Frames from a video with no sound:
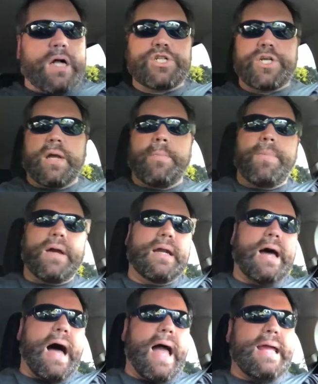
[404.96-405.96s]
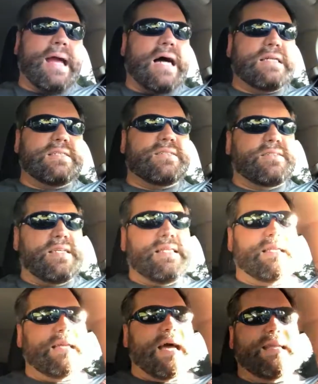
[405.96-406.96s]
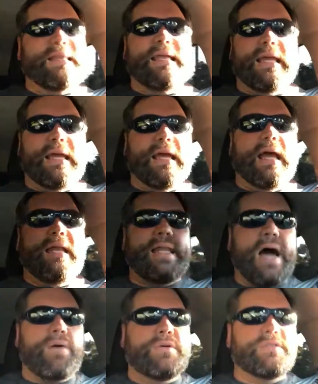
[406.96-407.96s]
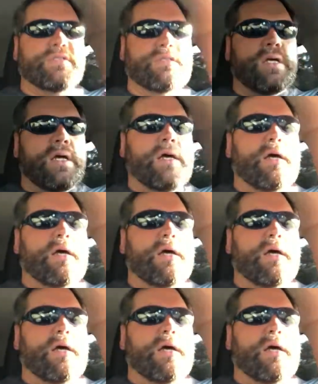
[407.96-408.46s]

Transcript: watching it, but I got to see the ninth inning, and that was